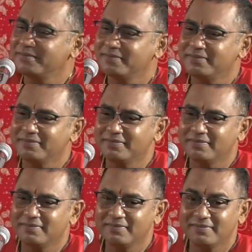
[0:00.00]

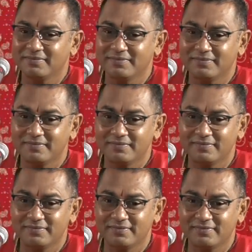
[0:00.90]

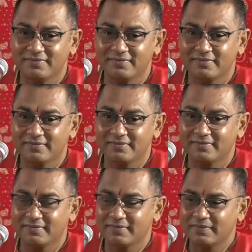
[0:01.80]

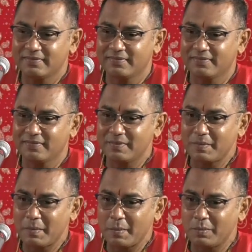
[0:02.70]

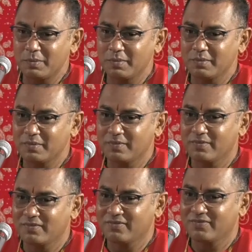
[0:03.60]

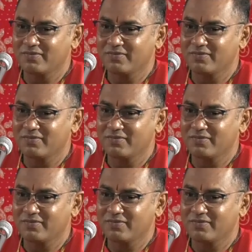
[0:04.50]
(silence)